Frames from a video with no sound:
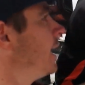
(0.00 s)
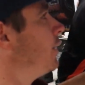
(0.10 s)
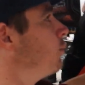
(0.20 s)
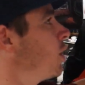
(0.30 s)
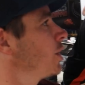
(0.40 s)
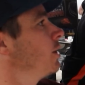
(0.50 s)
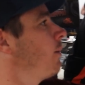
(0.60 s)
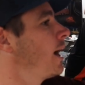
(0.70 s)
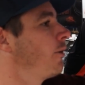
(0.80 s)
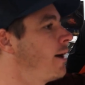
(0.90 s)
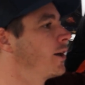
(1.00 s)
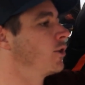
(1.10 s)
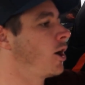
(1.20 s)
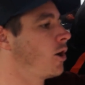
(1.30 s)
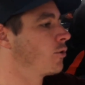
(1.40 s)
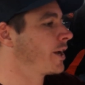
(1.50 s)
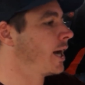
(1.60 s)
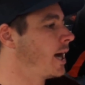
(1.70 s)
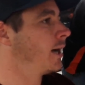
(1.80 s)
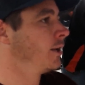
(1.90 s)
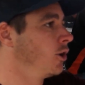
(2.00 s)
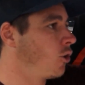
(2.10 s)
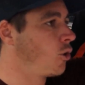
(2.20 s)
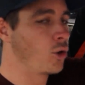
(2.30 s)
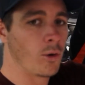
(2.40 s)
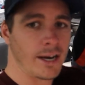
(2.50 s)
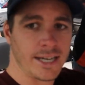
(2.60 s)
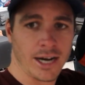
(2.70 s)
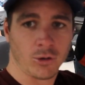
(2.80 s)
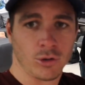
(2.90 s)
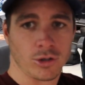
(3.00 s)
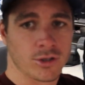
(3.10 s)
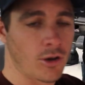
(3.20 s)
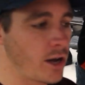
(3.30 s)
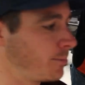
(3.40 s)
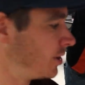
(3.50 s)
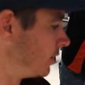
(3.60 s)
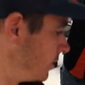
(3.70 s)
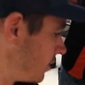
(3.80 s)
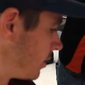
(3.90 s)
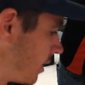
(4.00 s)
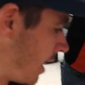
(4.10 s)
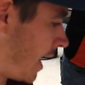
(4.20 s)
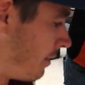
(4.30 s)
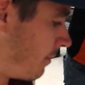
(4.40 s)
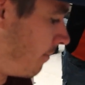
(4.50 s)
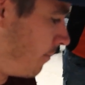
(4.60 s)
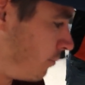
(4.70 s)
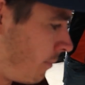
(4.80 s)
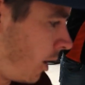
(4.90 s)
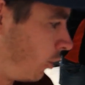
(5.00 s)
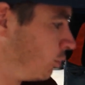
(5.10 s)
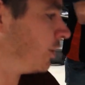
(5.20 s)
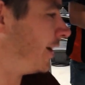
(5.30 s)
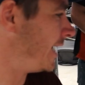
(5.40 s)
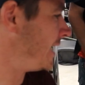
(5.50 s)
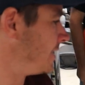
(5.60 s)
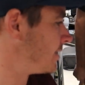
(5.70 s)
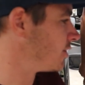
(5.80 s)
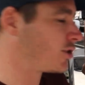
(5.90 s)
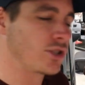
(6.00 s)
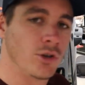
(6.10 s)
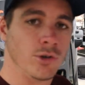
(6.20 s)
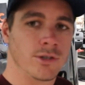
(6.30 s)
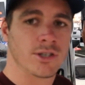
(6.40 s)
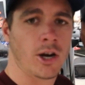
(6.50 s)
and work your way around the whole car, all the way down all the side pillars, and mould it into suit.